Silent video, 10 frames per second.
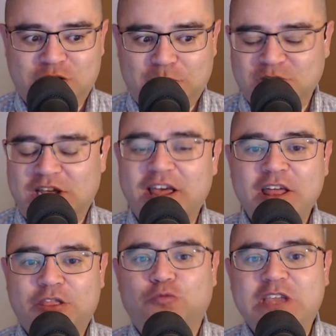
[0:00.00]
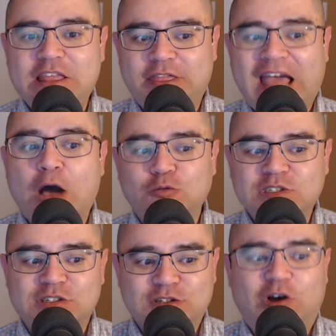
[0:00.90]
There's a
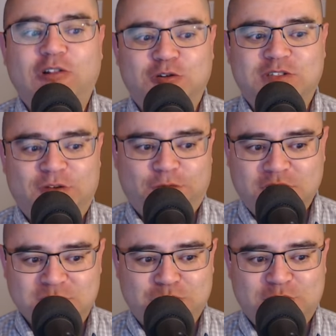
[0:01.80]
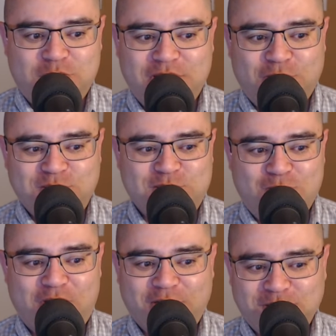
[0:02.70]
$3,000 difference between those two
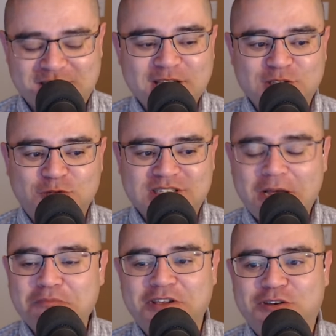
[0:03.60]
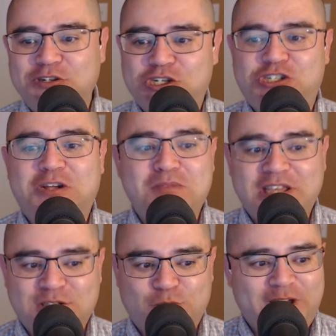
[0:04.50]
models. So something could shimmy
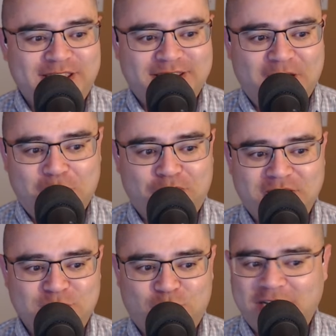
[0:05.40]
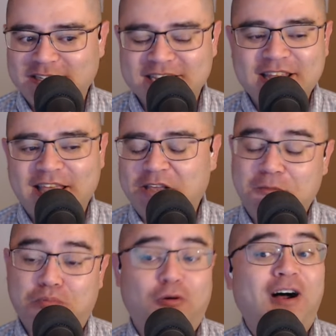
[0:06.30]
its way in there price wise that
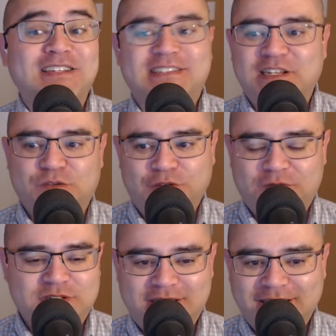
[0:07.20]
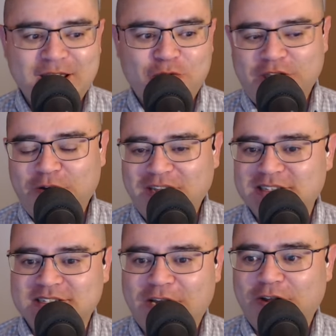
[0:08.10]
could process 15 without
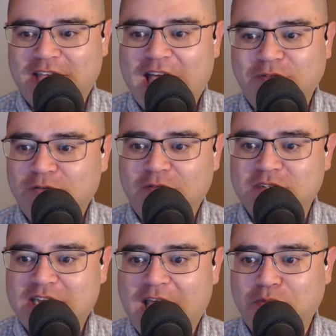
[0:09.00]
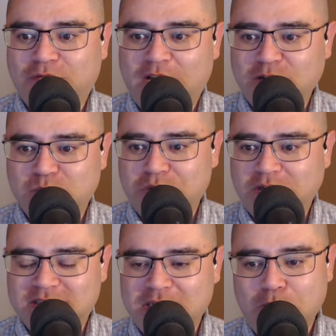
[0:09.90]
necessarily having 15 amplifiers
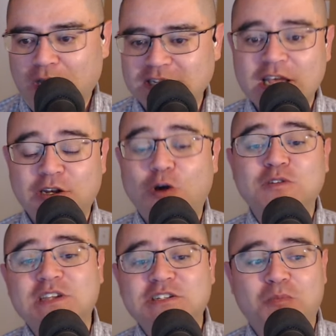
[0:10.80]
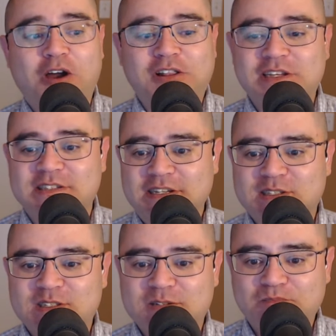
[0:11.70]
built in. But no such model
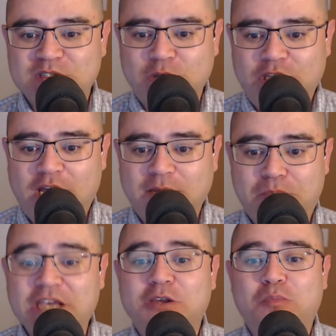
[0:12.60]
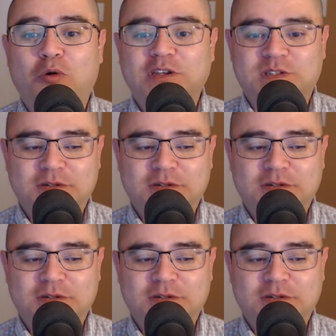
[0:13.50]
exists. So you got to pick your poison.